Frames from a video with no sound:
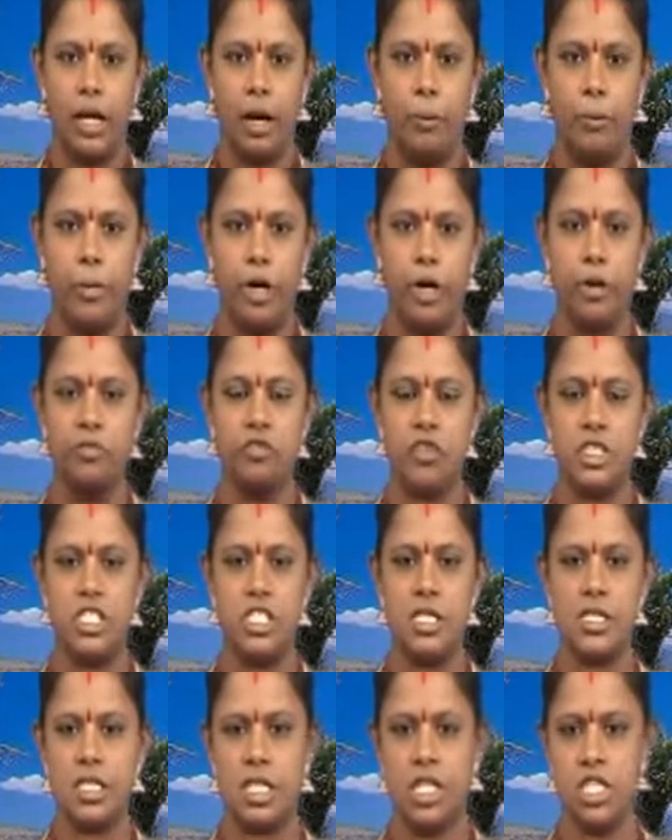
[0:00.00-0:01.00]
number, which
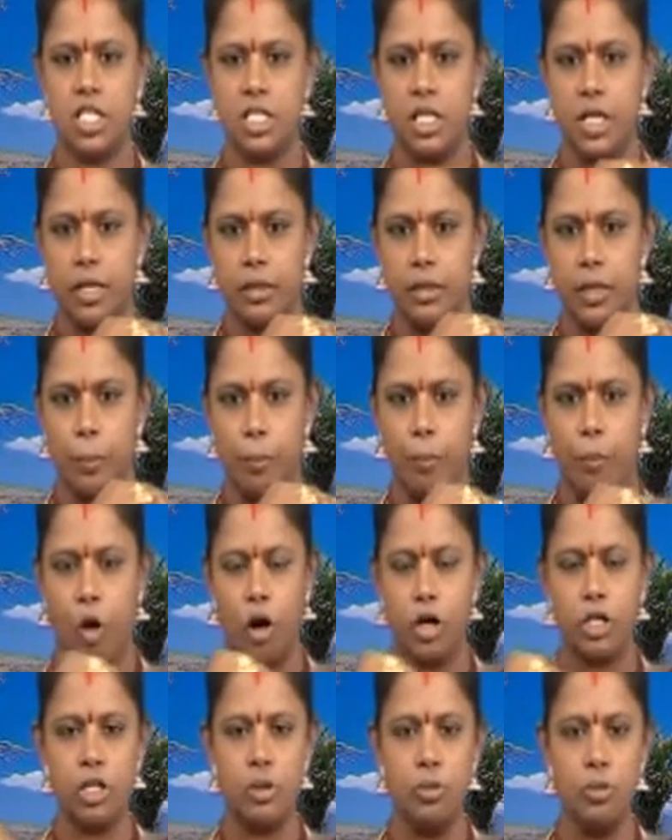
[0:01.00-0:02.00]
is written in the
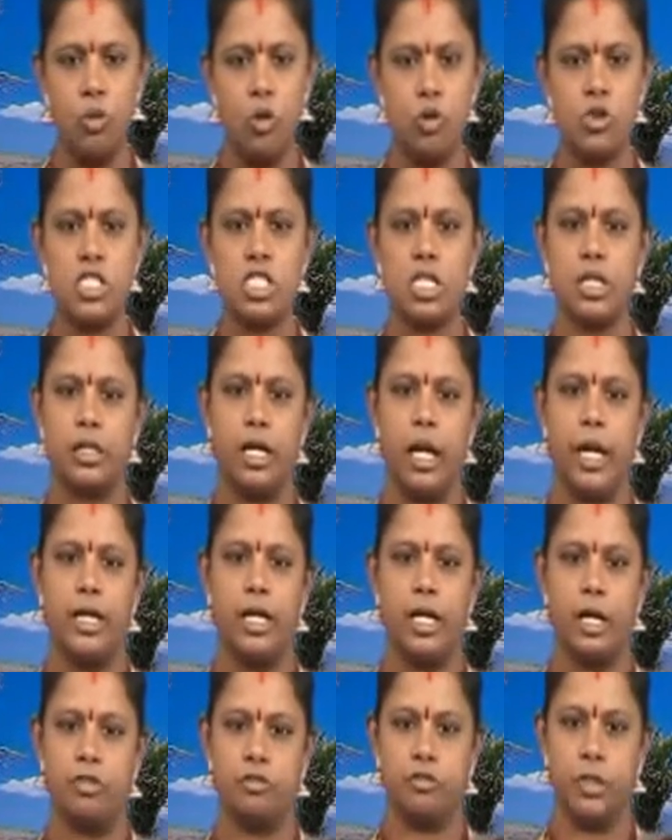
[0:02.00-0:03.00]
bottommost
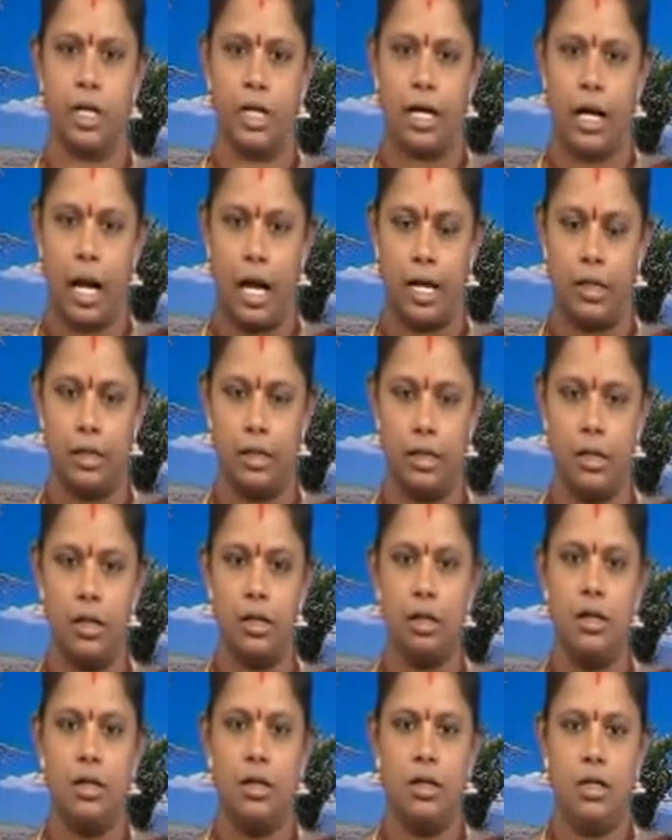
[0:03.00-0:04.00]
line of the card.
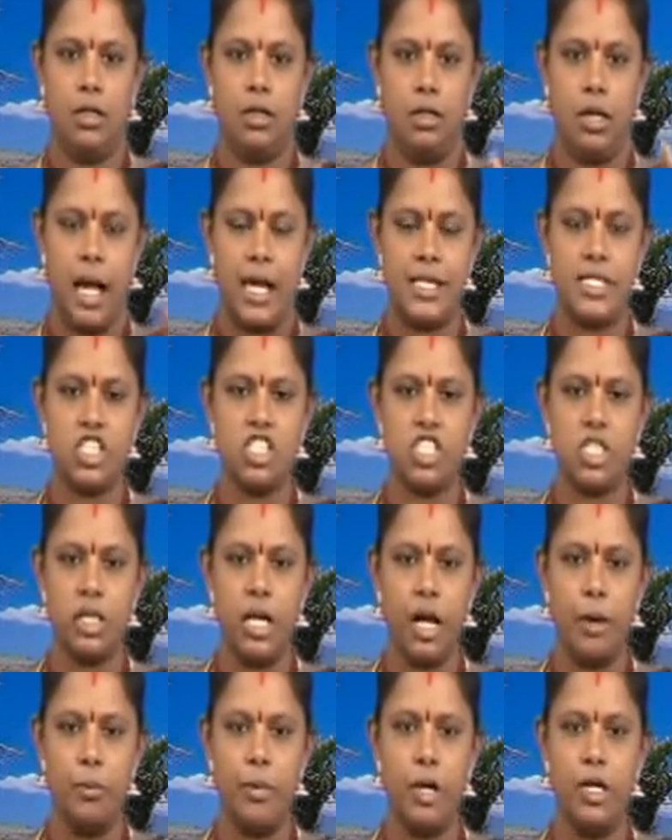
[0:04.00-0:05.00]
Accession
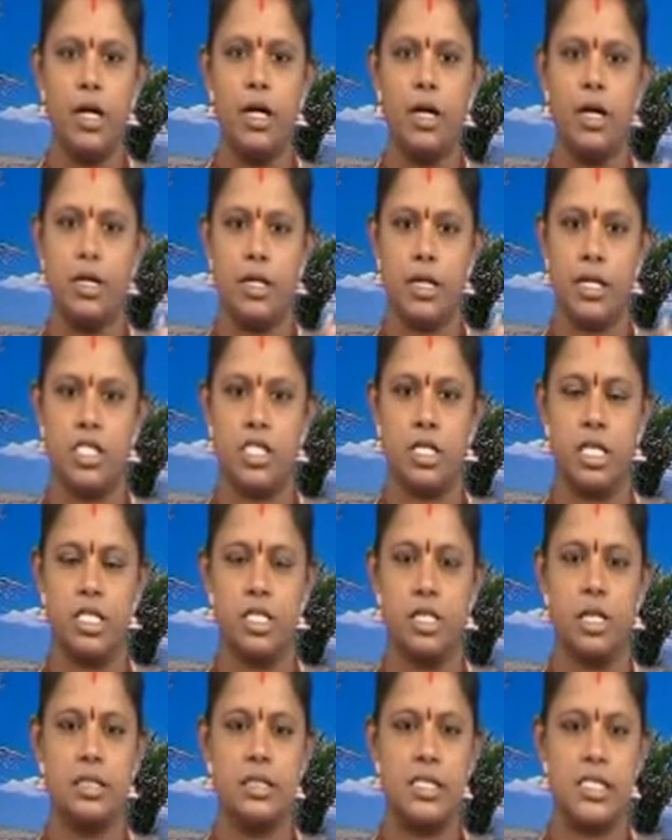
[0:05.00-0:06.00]
number is
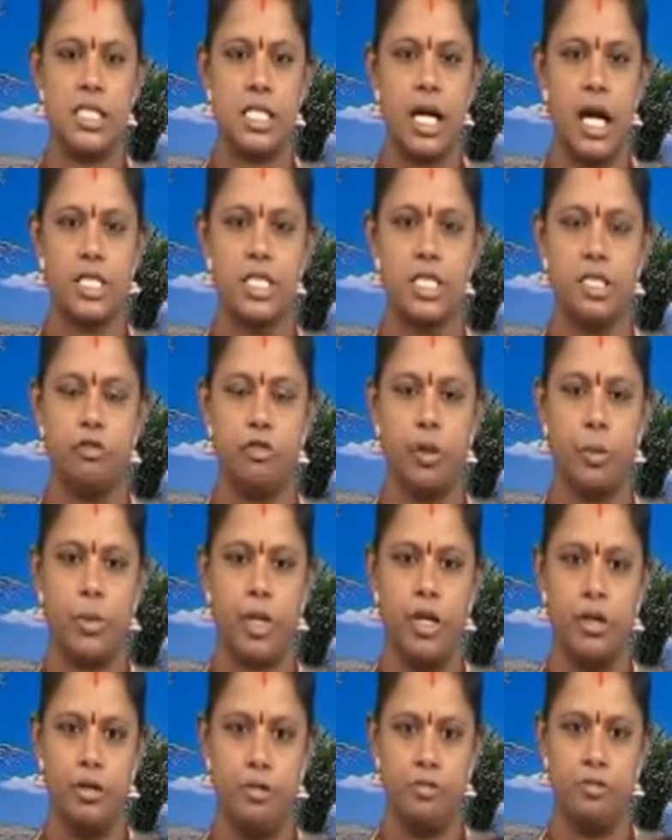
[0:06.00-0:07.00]
written starting from
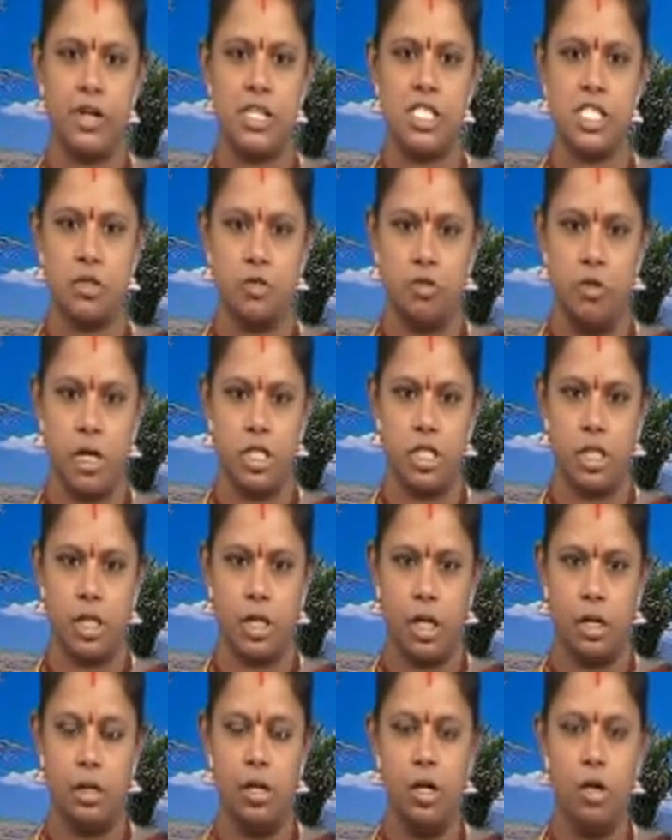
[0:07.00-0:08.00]
the 1st
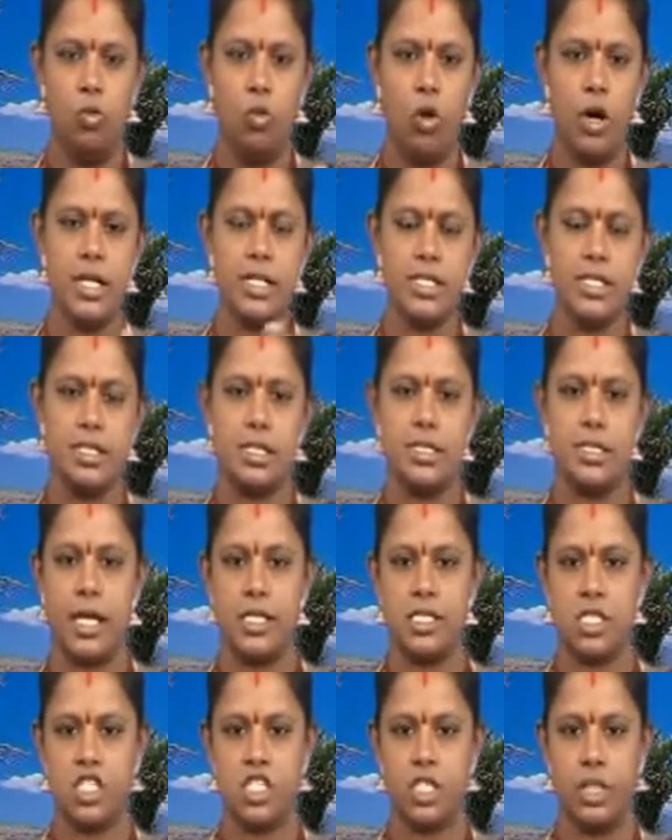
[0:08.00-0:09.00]
vertical. What is this
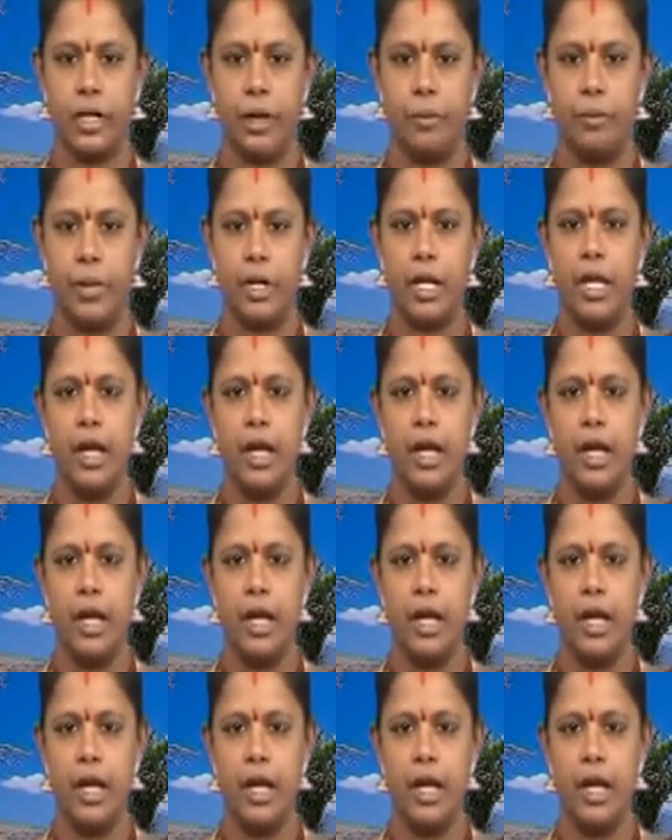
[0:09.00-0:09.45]
accession number?